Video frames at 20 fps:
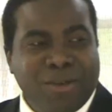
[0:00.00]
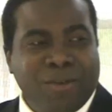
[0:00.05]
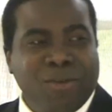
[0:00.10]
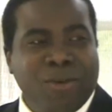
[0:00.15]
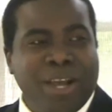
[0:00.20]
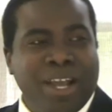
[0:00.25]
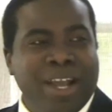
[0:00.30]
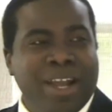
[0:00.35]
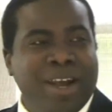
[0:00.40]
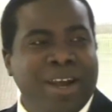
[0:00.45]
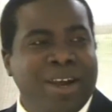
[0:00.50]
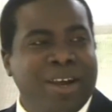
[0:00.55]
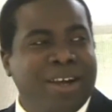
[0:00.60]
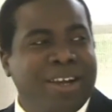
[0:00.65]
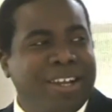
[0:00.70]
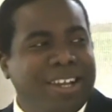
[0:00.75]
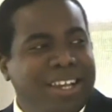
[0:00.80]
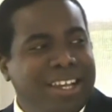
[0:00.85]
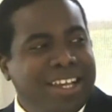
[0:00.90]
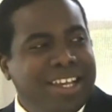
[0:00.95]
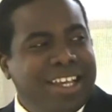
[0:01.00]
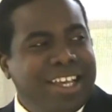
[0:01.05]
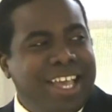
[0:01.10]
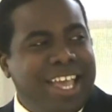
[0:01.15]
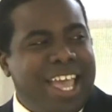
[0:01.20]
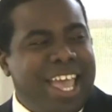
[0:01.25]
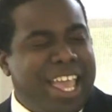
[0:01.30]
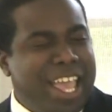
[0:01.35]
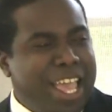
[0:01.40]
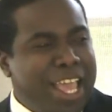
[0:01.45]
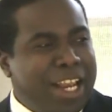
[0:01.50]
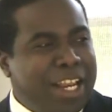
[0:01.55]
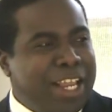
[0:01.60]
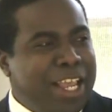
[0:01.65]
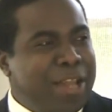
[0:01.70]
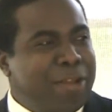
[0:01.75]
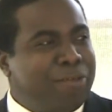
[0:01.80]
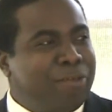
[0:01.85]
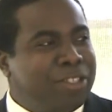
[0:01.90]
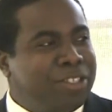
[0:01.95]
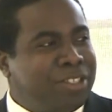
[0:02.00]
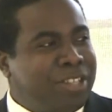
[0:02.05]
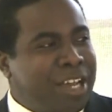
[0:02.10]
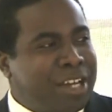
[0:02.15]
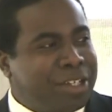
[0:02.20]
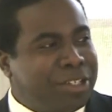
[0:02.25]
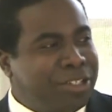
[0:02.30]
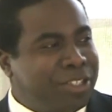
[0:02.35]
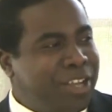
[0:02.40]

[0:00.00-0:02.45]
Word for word: where and, and, Dr.